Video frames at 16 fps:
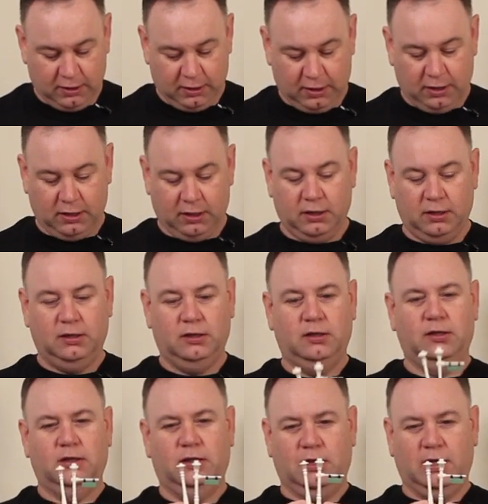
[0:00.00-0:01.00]
The
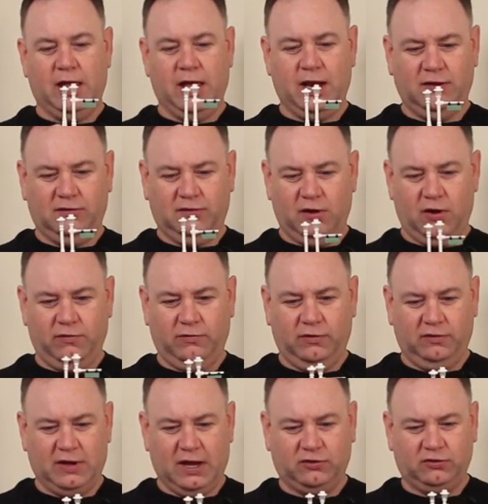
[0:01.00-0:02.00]
light itself
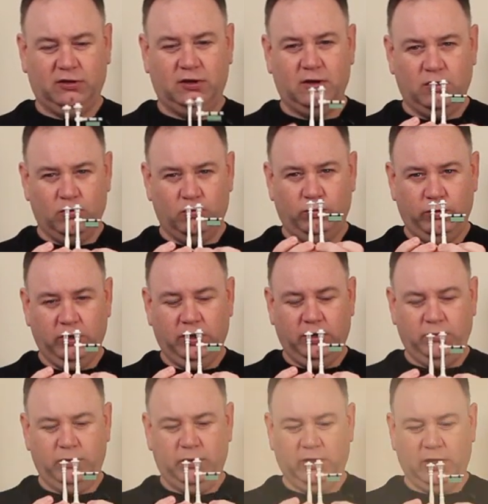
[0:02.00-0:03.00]
is actually
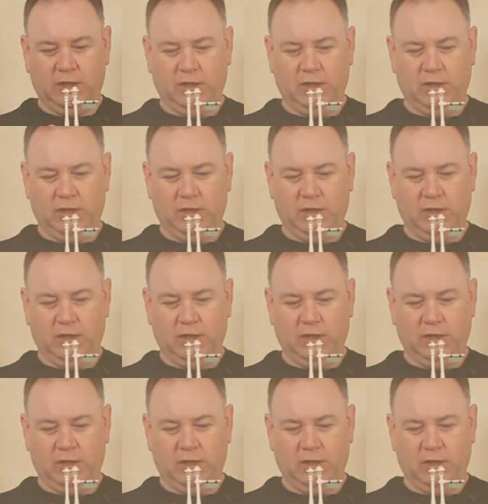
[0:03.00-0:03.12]
really